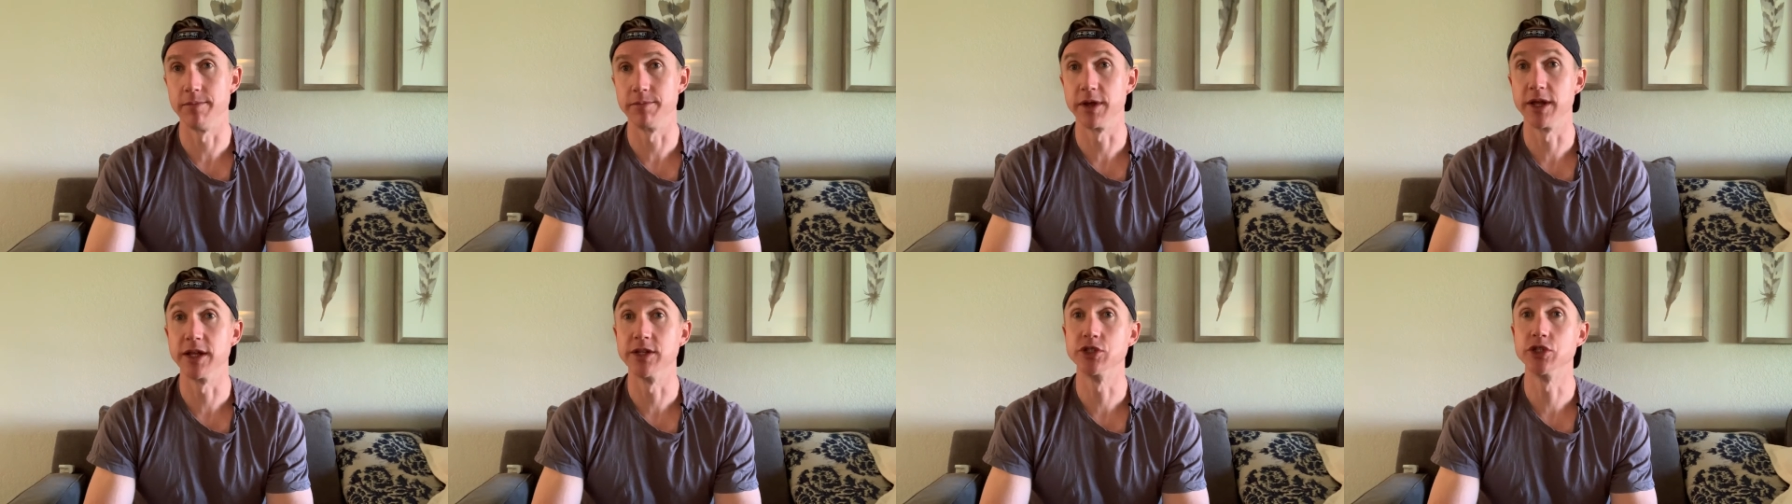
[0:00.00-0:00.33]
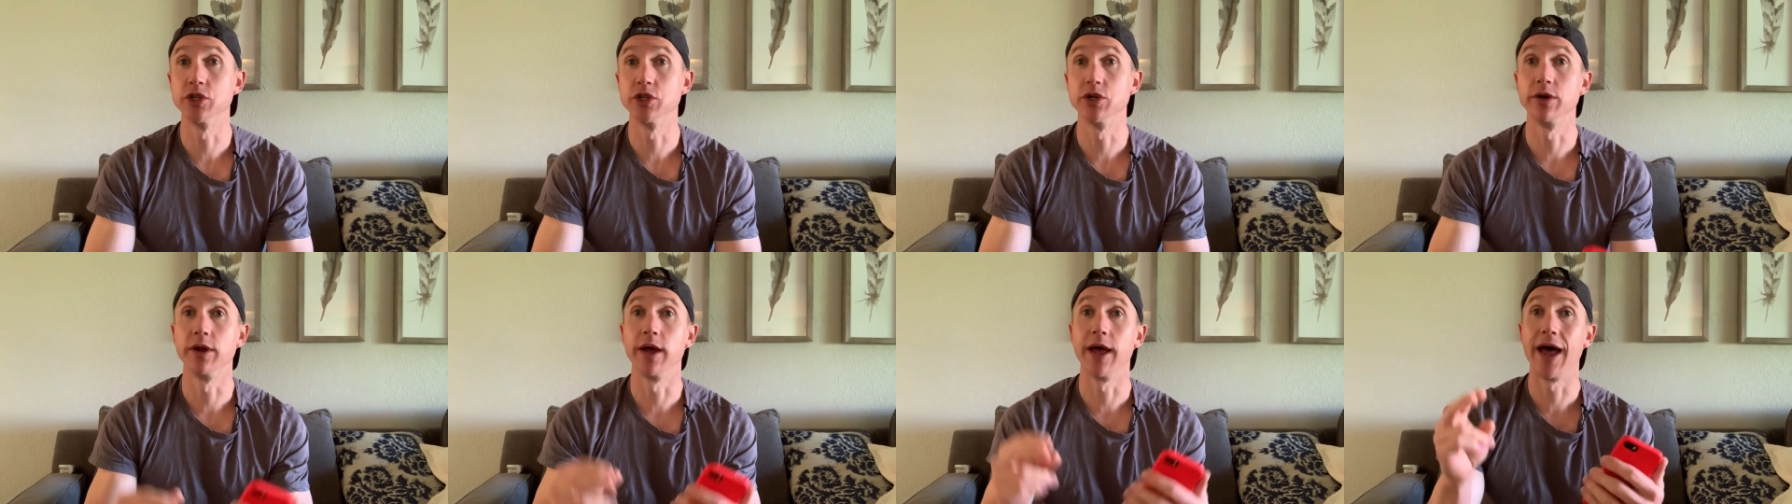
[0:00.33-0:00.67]

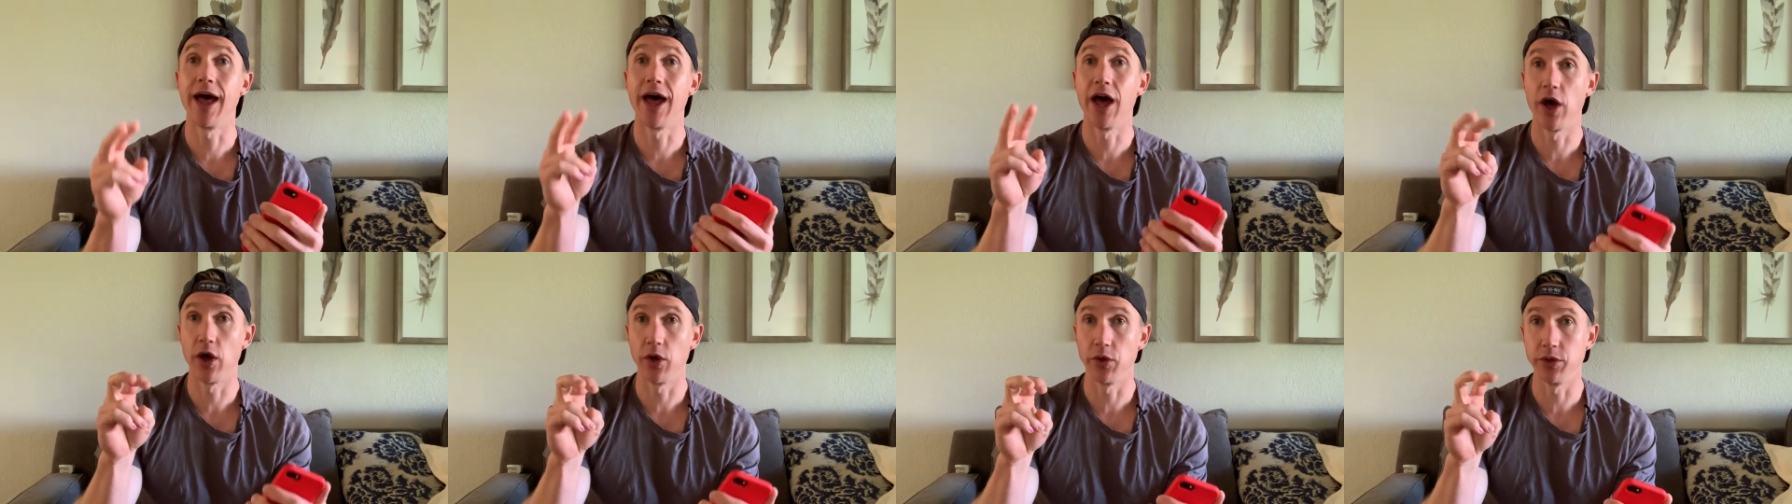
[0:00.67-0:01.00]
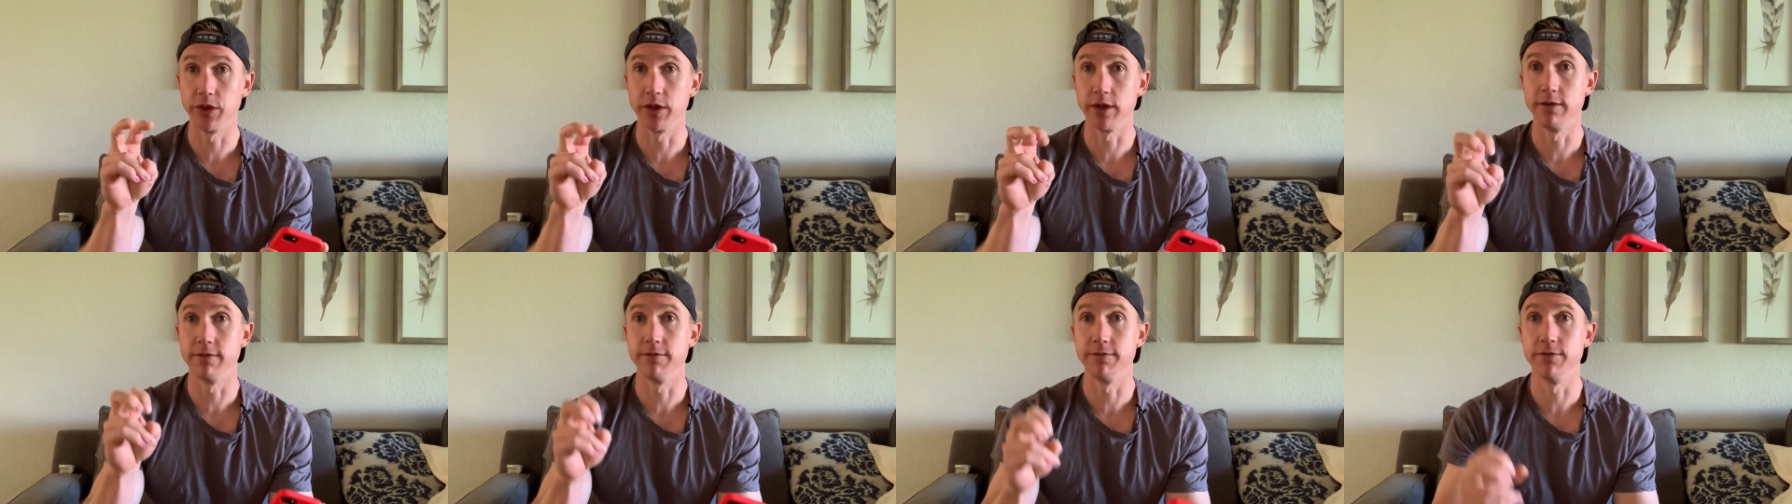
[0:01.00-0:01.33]
considered a
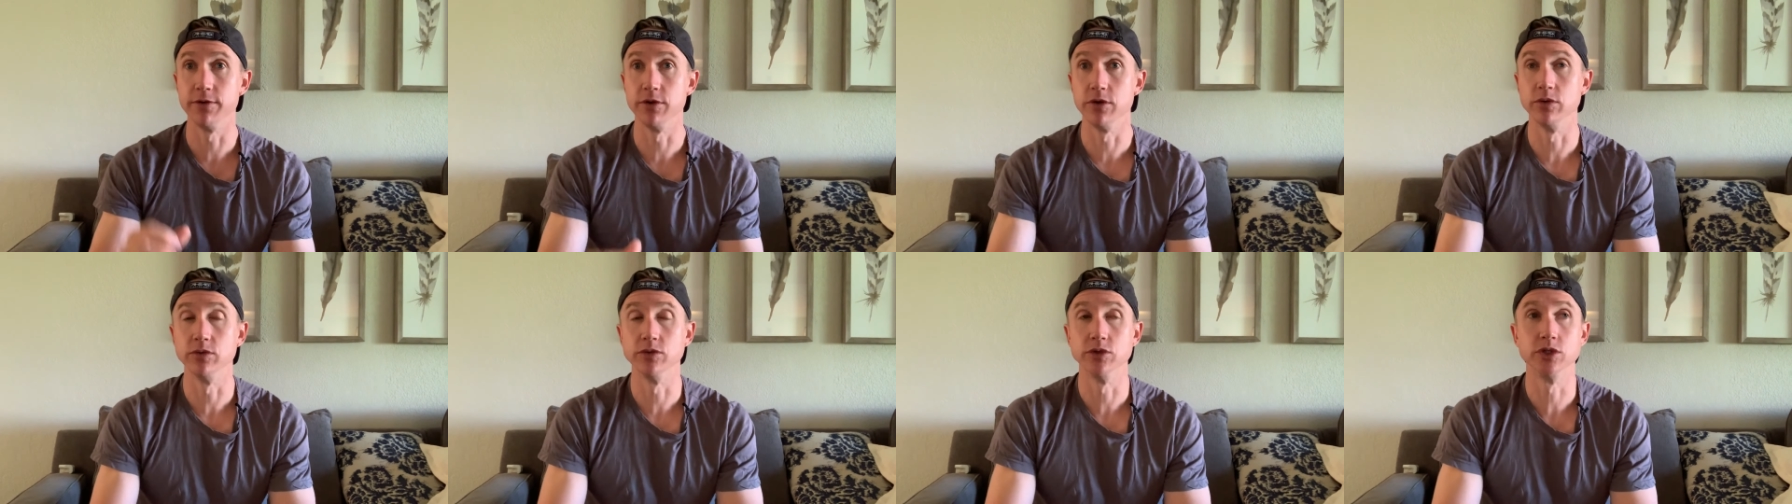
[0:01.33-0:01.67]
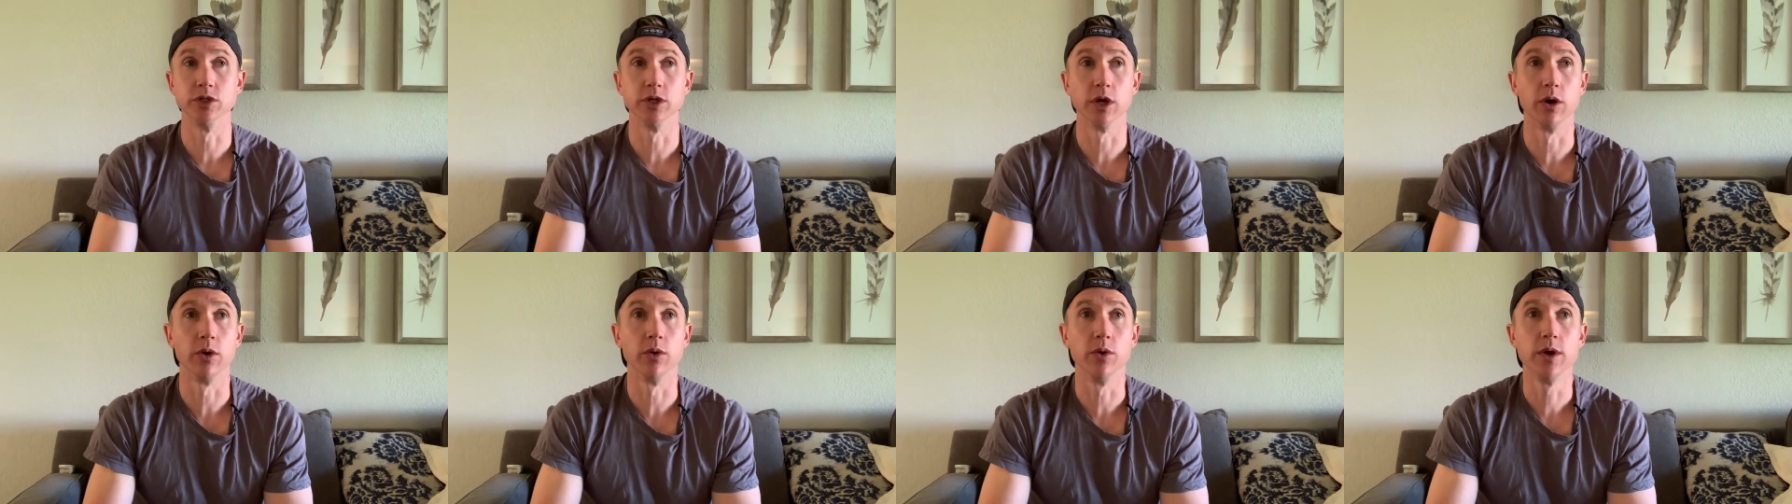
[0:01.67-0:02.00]
healthy food.
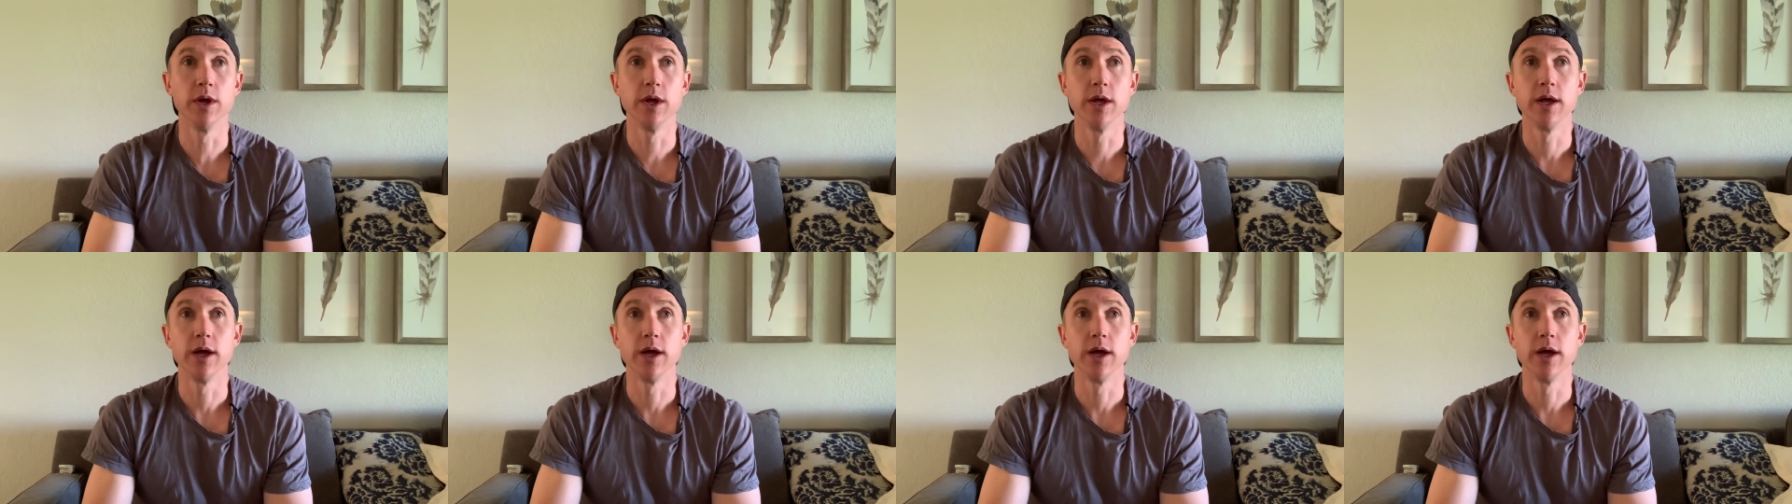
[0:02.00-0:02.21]
So,